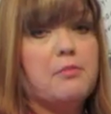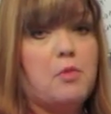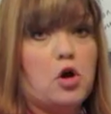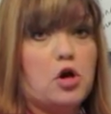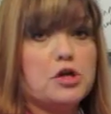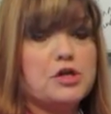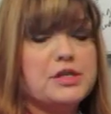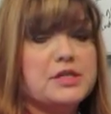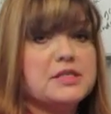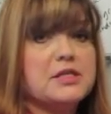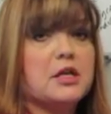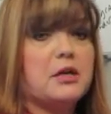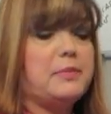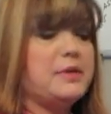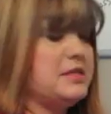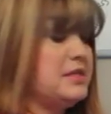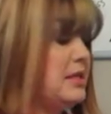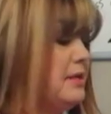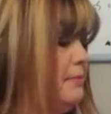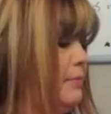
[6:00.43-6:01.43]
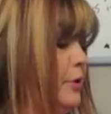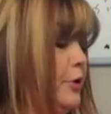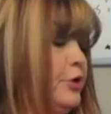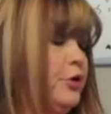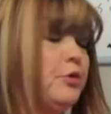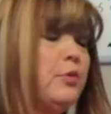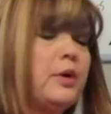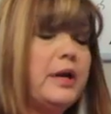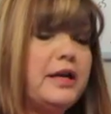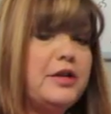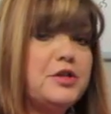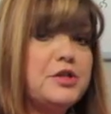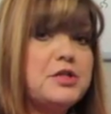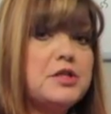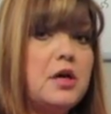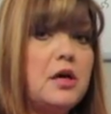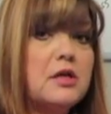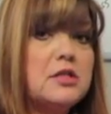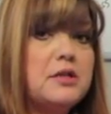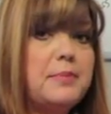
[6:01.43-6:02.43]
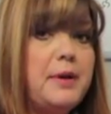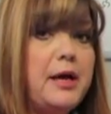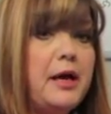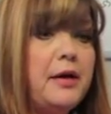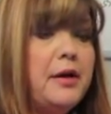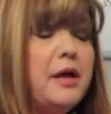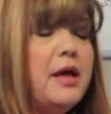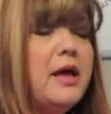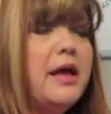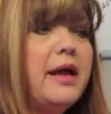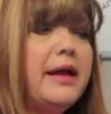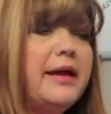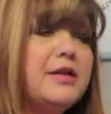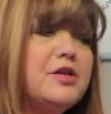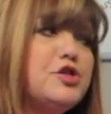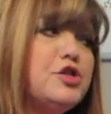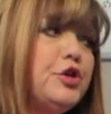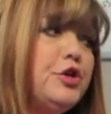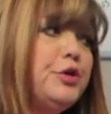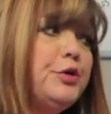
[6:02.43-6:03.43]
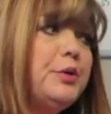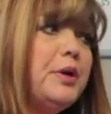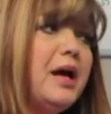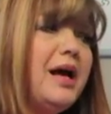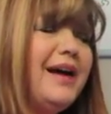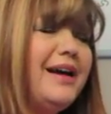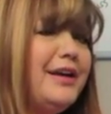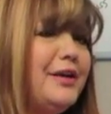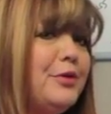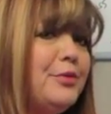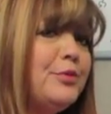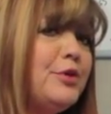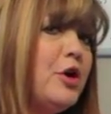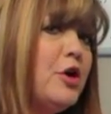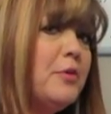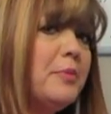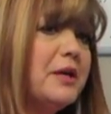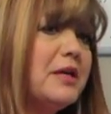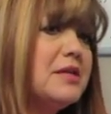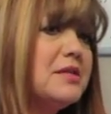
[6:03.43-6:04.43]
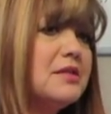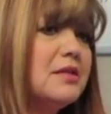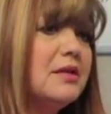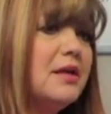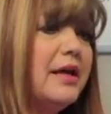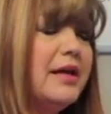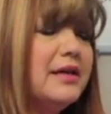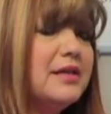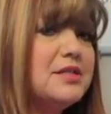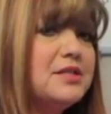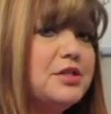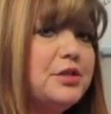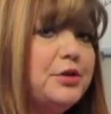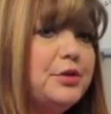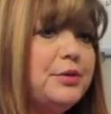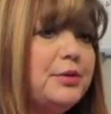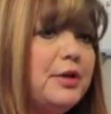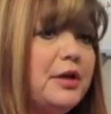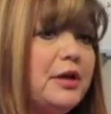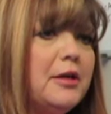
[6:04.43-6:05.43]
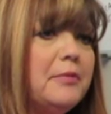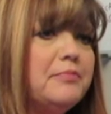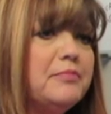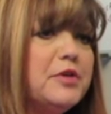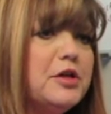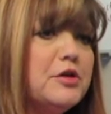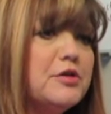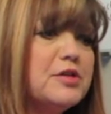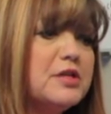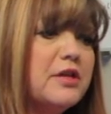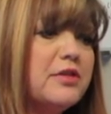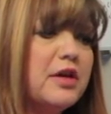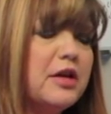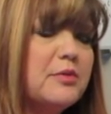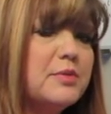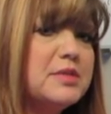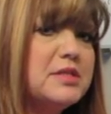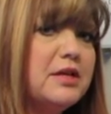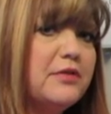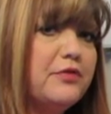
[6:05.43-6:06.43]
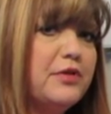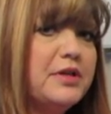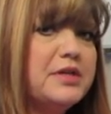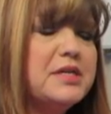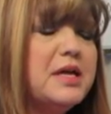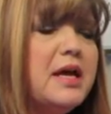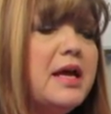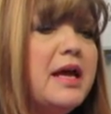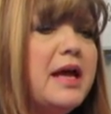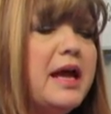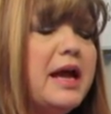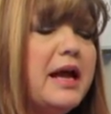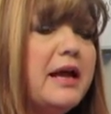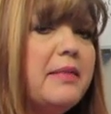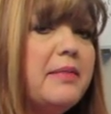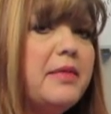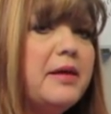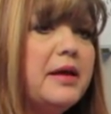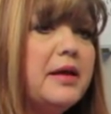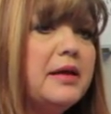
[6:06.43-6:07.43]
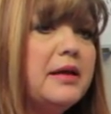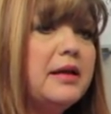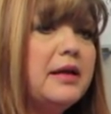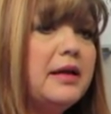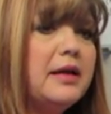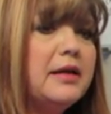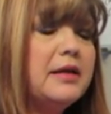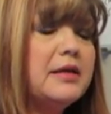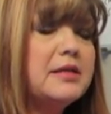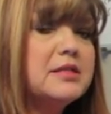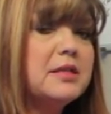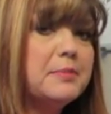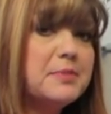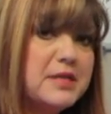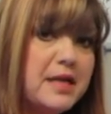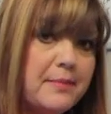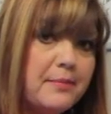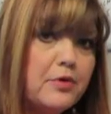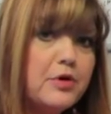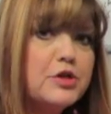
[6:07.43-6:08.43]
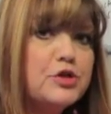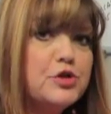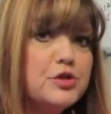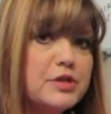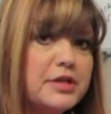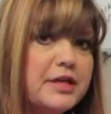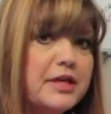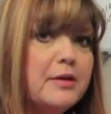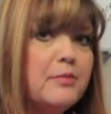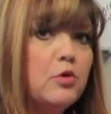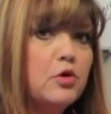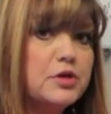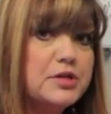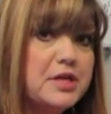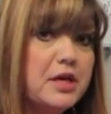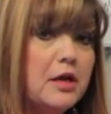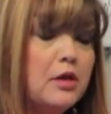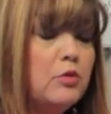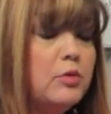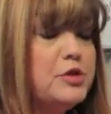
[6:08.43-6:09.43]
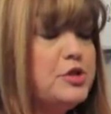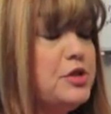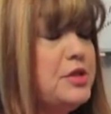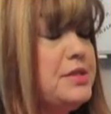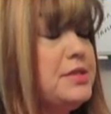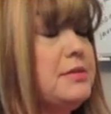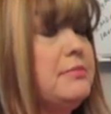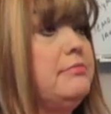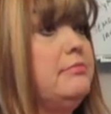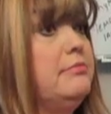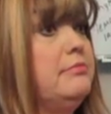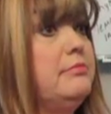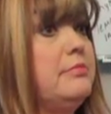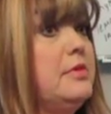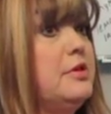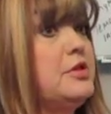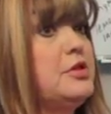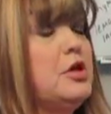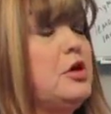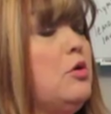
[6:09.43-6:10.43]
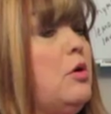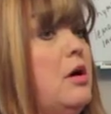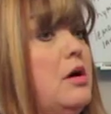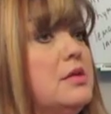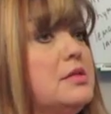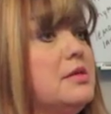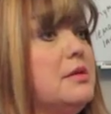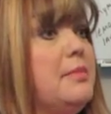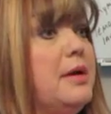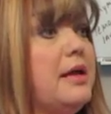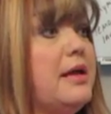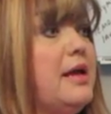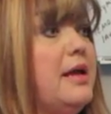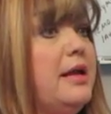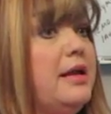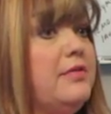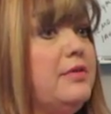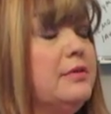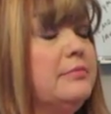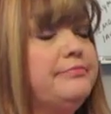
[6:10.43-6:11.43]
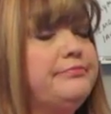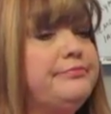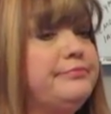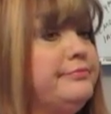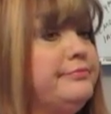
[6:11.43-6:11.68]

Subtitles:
March, that's going to be deep blue, what I just talked about. In June, I don't know, because the last 2 years, I think it was different. And then in September is usually Immortelle, which is so awesome. I can't even...